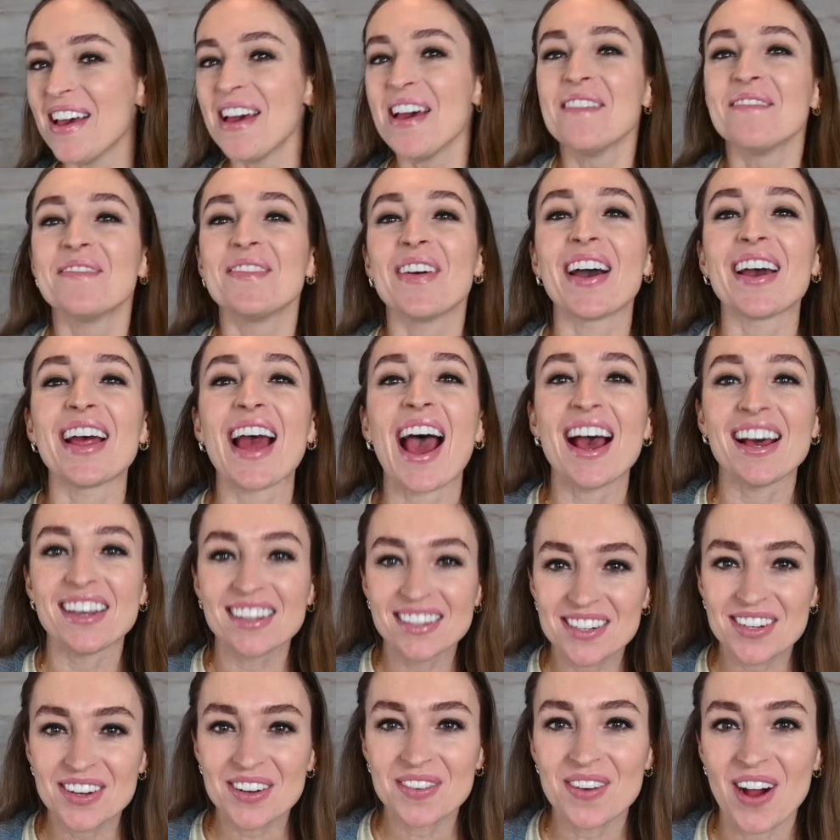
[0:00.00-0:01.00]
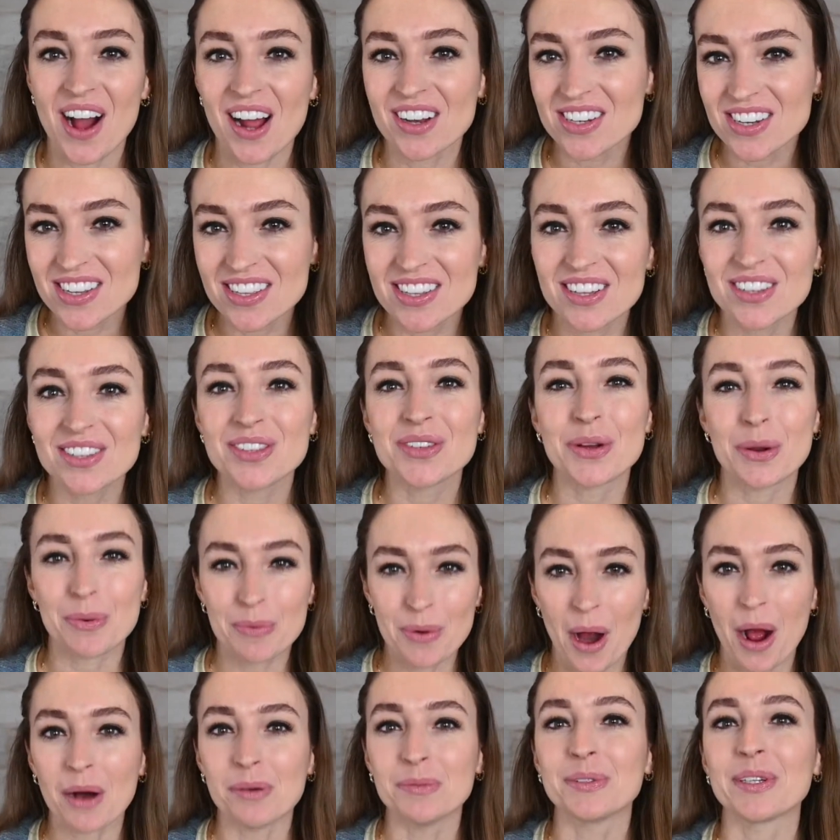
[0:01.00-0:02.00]
but as you're watching this, you're
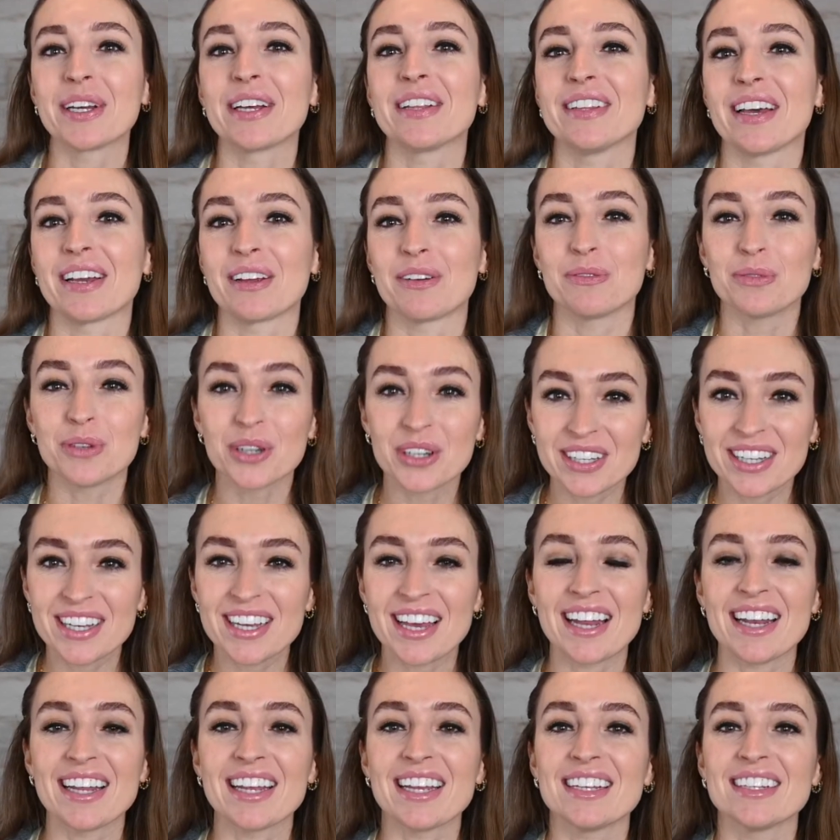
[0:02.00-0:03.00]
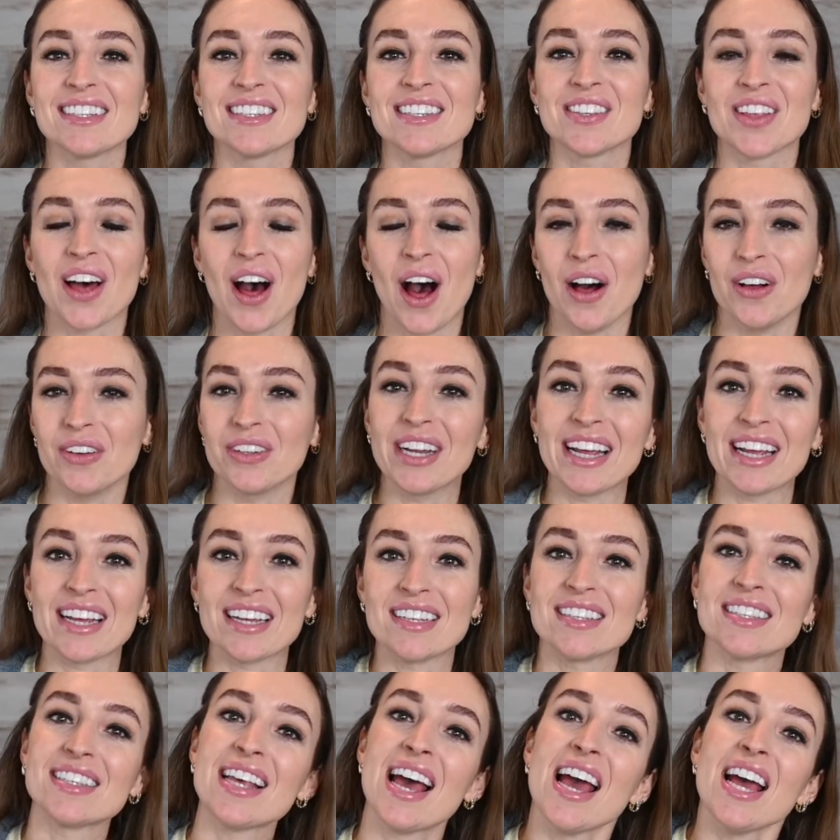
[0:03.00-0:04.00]
probably like really getting into the
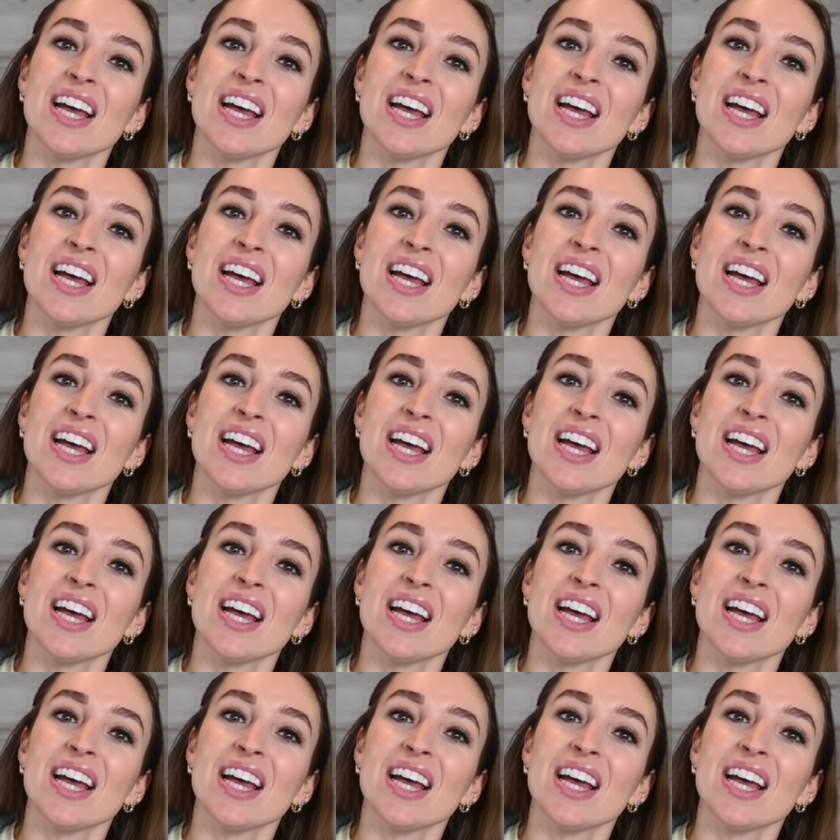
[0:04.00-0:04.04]
holidays.